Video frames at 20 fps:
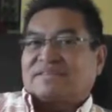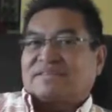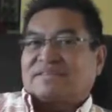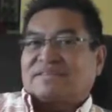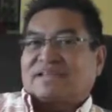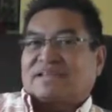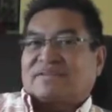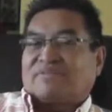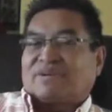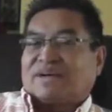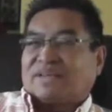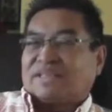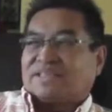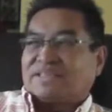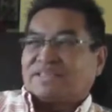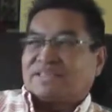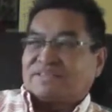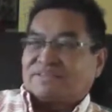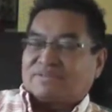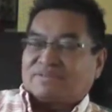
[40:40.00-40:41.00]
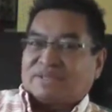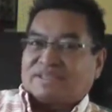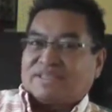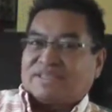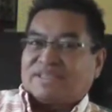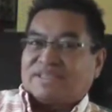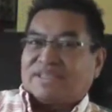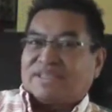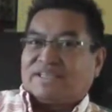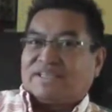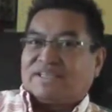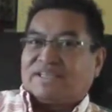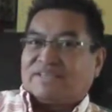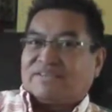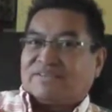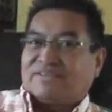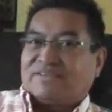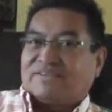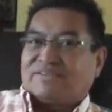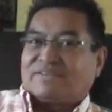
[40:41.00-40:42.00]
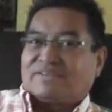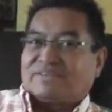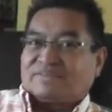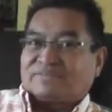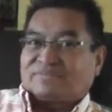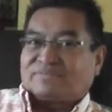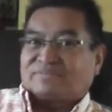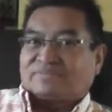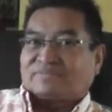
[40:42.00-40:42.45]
say, well, this is what you need to do to